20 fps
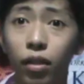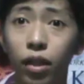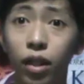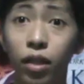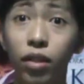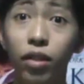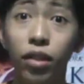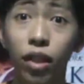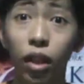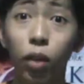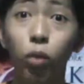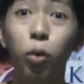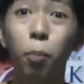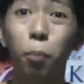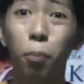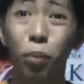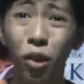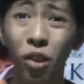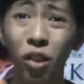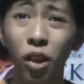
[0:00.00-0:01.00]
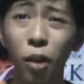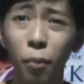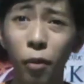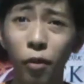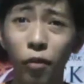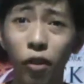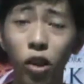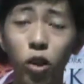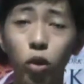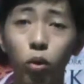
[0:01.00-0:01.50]
his stick will burn up
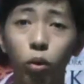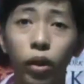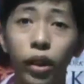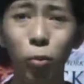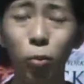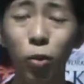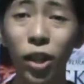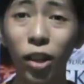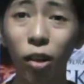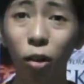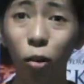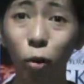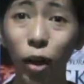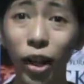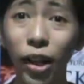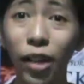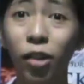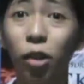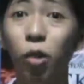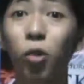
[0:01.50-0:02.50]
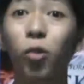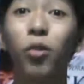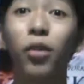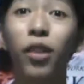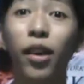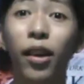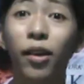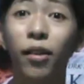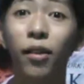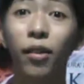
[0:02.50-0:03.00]
eventually. We already know
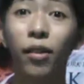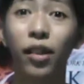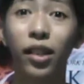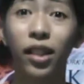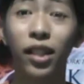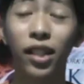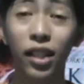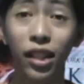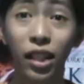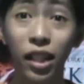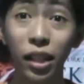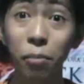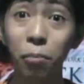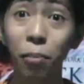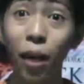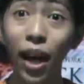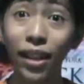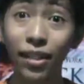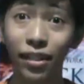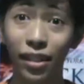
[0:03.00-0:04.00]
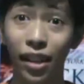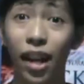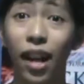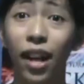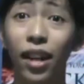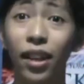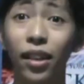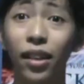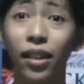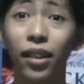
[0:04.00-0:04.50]
that he might
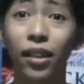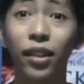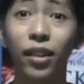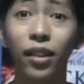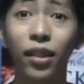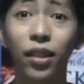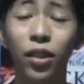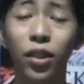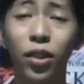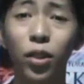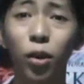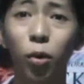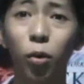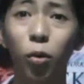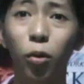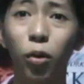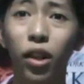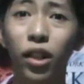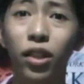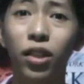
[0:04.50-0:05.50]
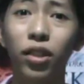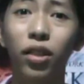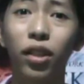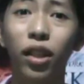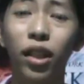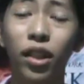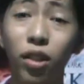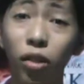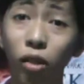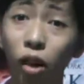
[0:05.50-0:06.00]
die, so
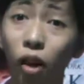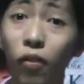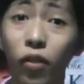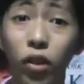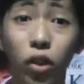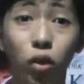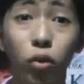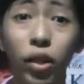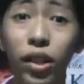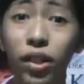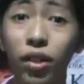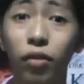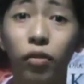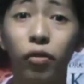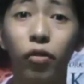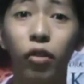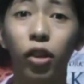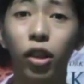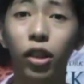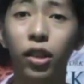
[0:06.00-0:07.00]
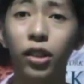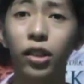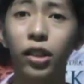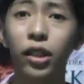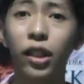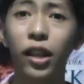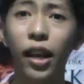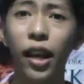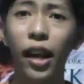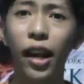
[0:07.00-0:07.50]
it's an obvious reason for us.
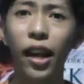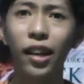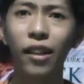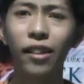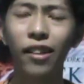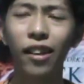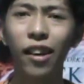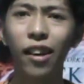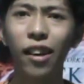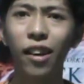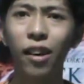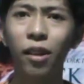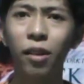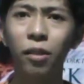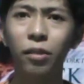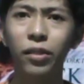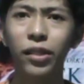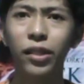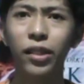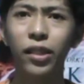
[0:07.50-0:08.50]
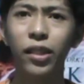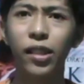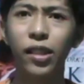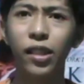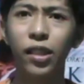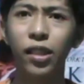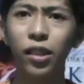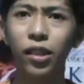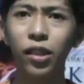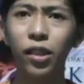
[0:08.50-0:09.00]
And
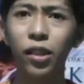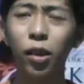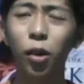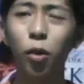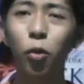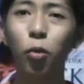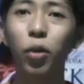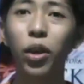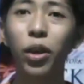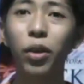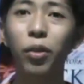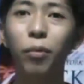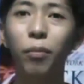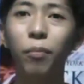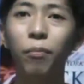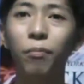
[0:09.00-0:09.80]
we